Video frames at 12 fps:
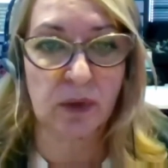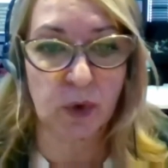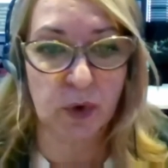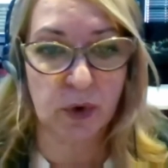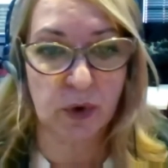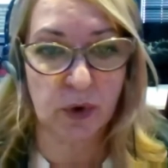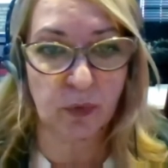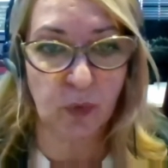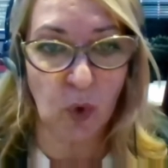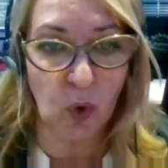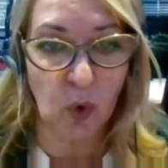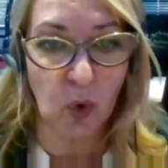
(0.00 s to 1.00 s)

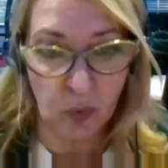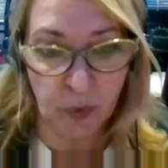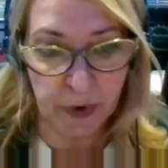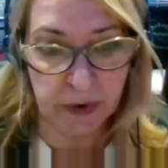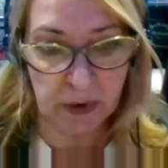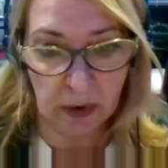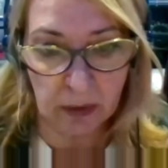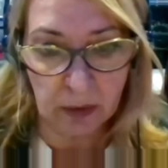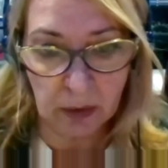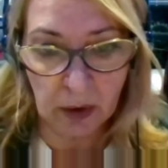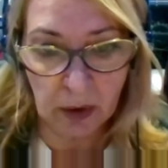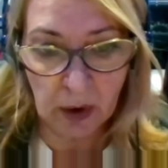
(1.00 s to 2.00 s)
people who are members of the
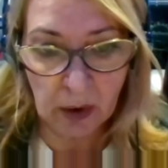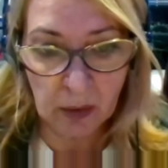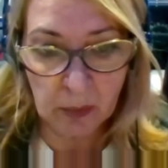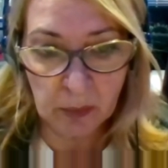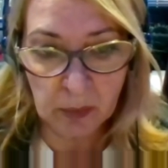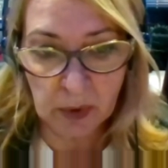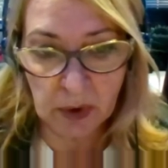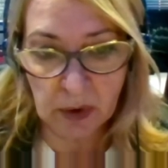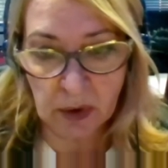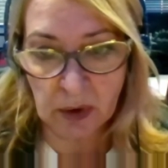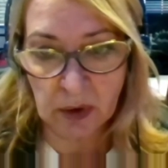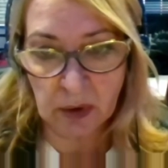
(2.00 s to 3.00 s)
communities in the
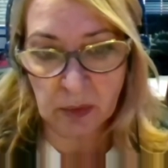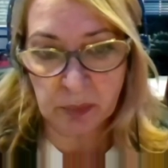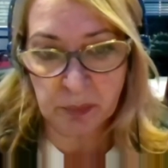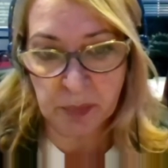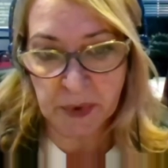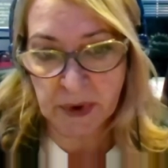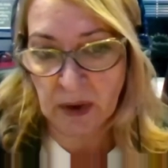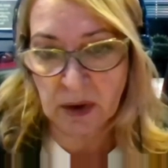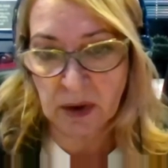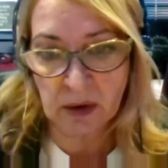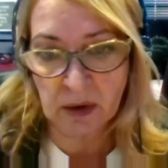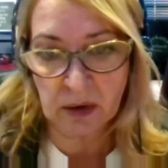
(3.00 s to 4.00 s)
neighboring countries.
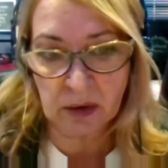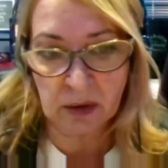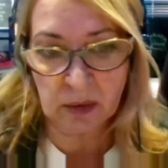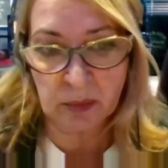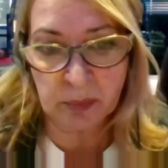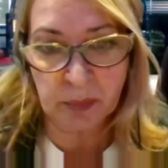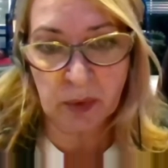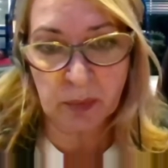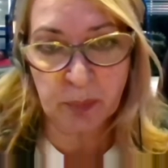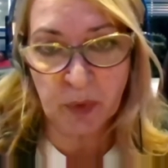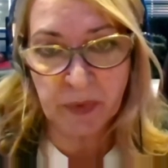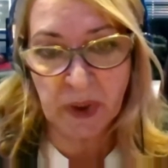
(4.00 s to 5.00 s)
Do you think you
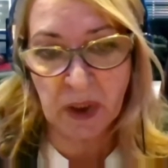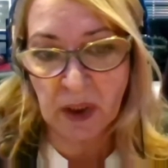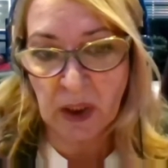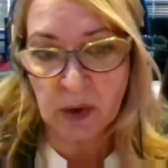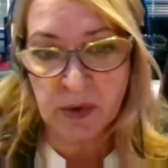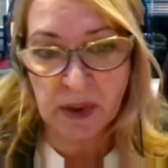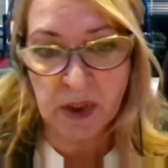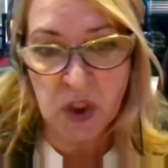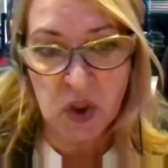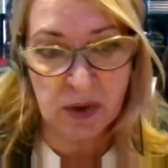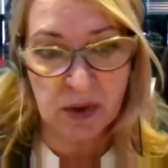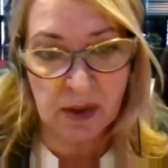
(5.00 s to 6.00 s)
violate the
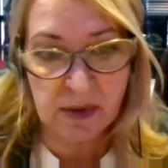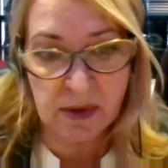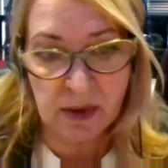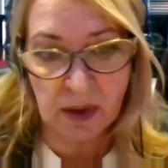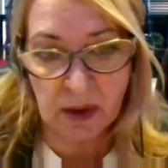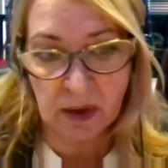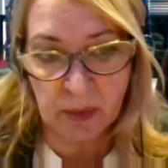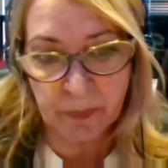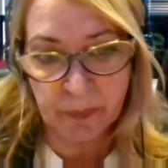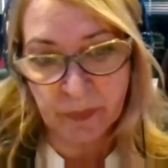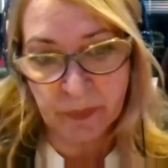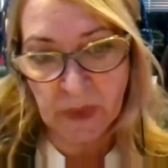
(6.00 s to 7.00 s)
Constitution in this
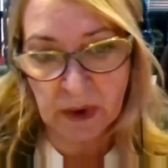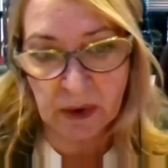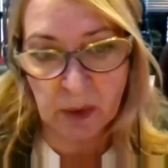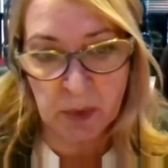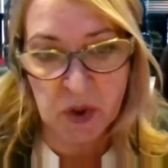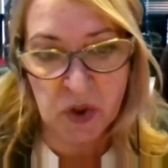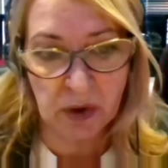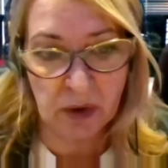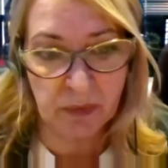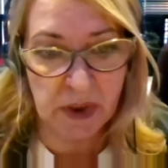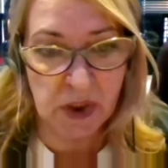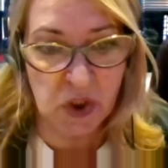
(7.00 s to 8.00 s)
part?
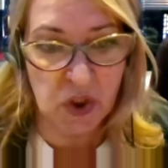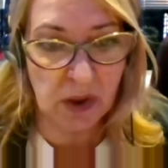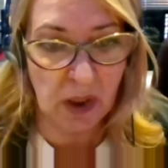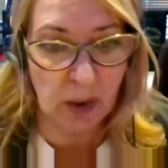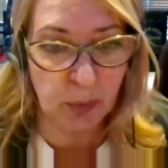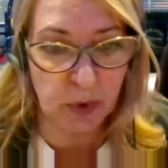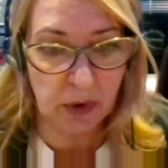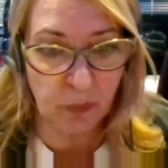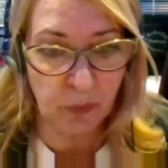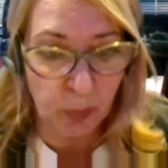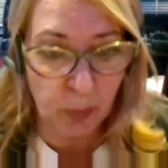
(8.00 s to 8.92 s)
You more